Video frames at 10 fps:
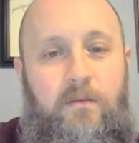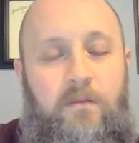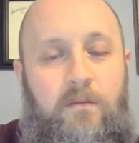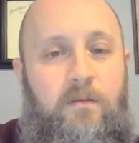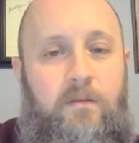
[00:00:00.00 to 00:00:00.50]

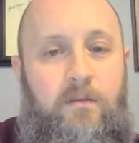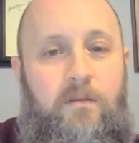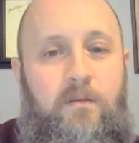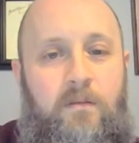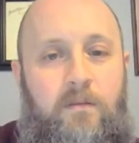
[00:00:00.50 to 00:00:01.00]

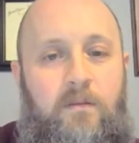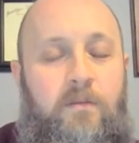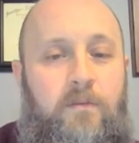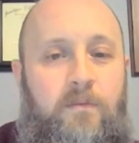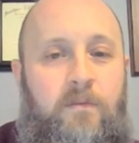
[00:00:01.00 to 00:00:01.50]

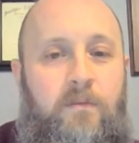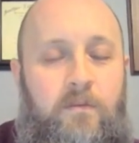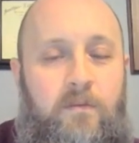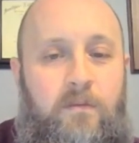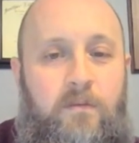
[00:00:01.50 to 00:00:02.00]

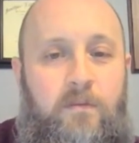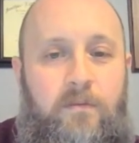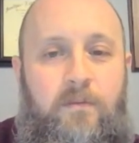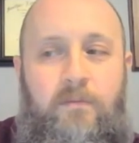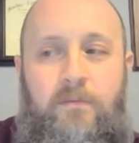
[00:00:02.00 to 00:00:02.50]

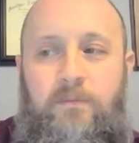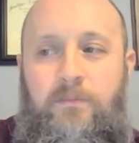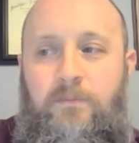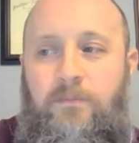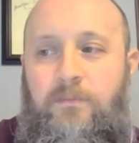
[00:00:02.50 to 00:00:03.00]

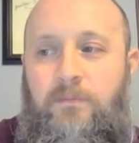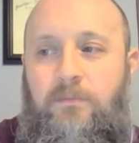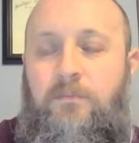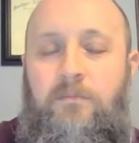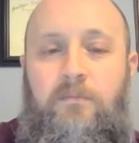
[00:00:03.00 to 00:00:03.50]

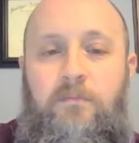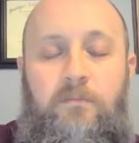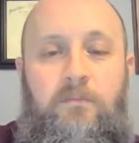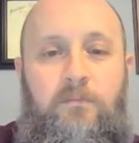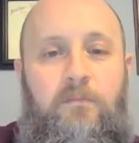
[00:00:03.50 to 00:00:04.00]

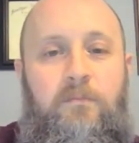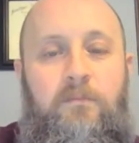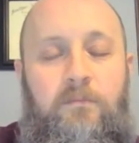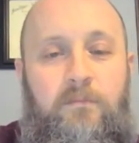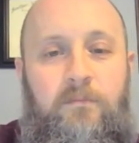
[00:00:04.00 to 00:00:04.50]

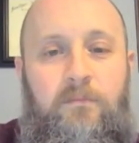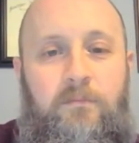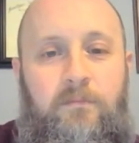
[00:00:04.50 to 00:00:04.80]
This person isn't speaking.